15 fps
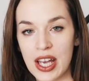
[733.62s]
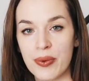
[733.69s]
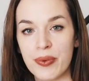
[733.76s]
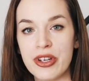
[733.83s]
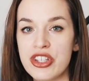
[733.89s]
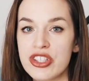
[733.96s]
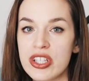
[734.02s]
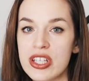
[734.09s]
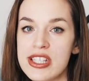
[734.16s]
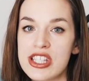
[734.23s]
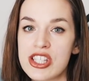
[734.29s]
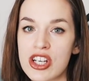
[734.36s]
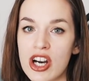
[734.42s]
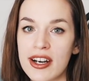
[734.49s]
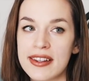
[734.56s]
We usually
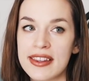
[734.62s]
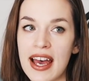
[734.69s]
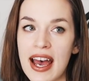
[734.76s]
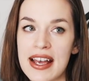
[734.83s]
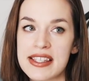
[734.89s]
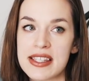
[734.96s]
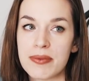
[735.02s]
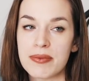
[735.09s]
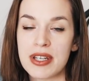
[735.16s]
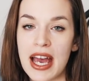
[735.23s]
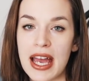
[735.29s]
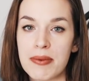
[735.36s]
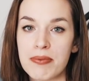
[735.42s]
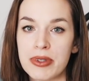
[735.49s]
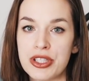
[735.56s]
start that
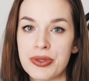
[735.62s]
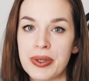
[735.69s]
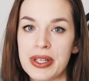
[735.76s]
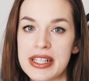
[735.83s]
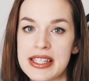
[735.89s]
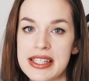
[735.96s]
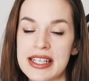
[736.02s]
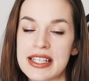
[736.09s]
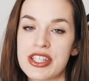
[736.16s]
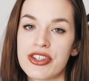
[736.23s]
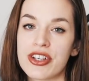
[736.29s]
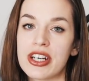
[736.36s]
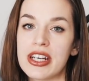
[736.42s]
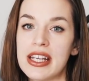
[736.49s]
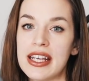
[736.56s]
sometime between
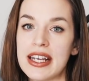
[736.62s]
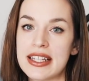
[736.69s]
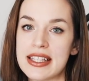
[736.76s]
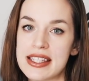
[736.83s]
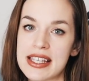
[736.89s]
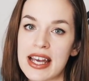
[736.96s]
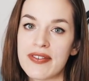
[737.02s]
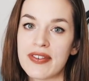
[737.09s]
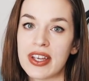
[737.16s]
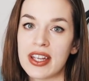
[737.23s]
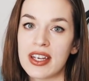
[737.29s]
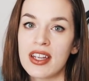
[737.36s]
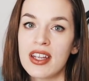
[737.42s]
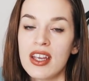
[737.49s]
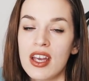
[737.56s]
6:30 and
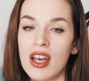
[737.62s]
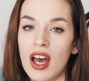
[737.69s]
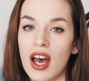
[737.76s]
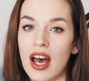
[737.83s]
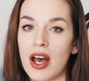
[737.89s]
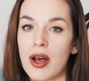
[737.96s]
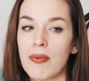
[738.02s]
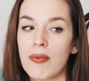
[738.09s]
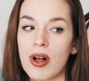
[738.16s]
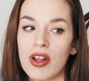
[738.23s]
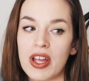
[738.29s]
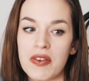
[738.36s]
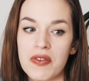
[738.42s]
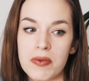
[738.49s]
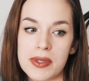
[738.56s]
7.
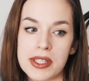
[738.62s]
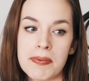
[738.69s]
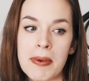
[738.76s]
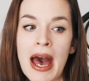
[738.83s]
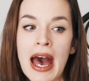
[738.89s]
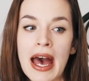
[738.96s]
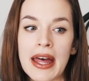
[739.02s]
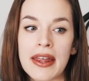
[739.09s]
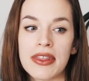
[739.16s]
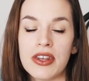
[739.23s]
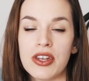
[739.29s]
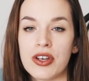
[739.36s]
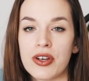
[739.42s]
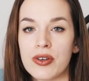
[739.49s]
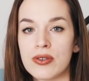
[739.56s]
I'll give him his bath,
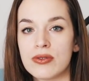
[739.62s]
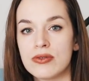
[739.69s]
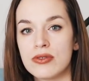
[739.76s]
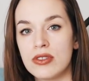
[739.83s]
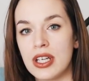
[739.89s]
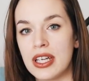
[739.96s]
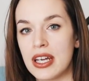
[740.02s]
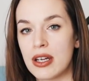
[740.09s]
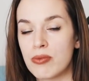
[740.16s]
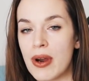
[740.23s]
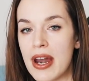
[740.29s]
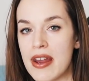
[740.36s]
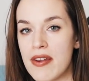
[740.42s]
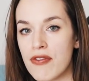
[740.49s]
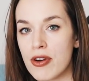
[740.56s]
you know, get him
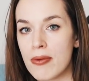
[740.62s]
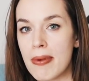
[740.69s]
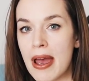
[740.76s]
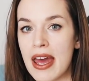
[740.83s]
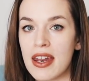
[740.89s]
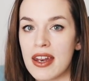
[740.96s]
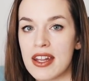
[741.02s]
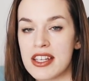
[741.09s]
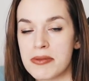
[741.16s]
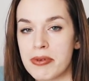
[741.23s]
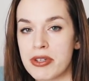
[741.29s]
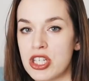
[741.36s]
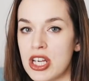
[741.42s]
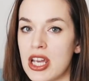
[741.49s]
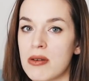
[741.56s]
ready for bed in his
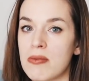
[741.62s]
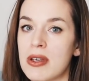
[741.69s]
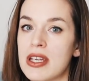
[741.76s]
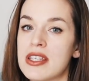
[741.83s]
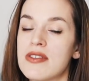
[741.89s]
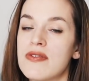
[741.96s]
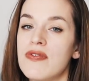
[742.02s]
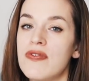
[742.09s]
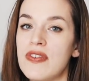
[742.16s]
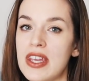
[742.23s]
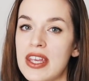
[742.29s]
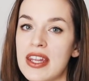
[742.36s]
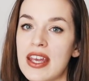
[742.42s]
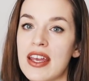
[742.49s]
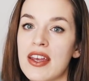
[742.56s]
pajamas,
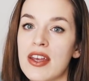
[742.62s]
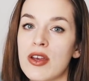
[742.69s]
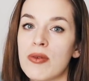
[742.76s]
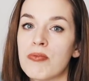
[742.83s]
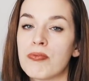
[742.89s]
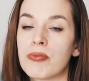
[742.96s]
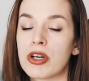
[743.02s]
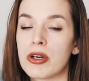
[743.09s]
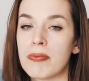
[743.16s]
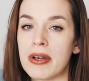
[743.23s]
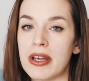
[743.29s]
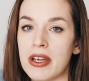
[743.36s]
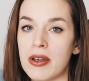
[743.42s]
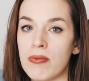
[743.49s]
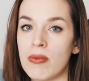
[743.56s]
feed him, burp
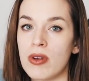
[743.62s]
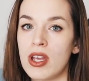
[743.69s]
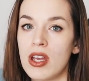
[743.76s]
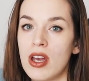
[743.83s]
him,